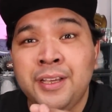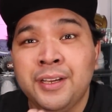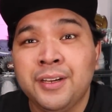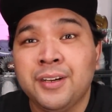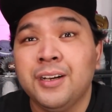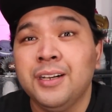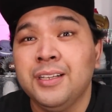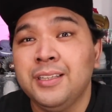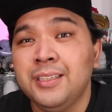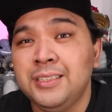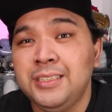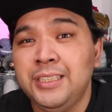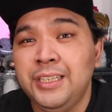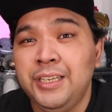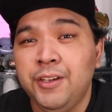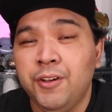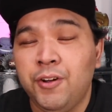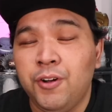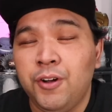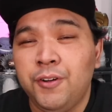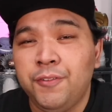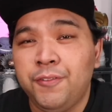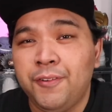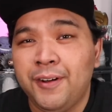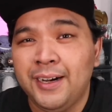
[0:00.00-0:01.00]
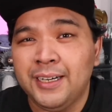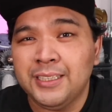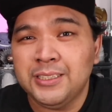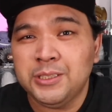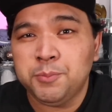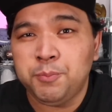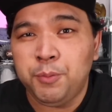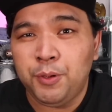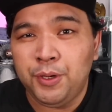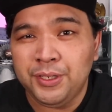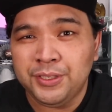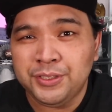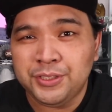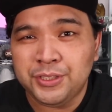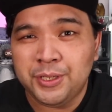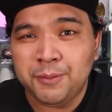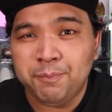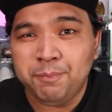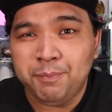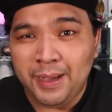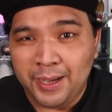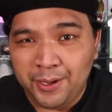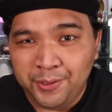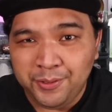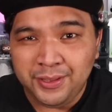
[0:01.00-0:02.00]
courtesy of our sponsor
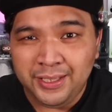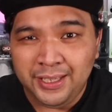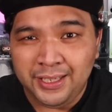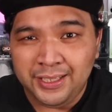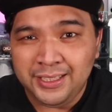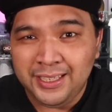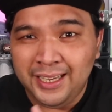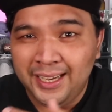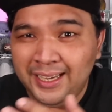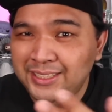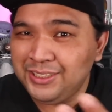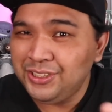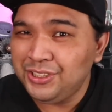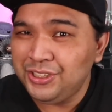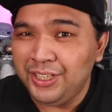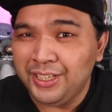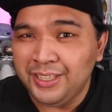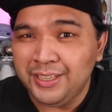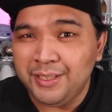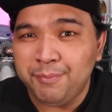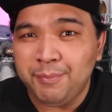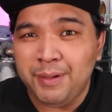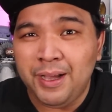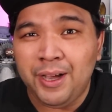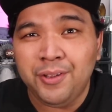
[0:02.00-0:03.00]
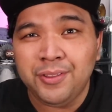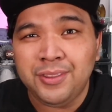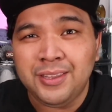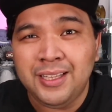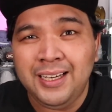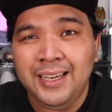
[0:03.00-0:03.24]
Poundit. Guys, check them out.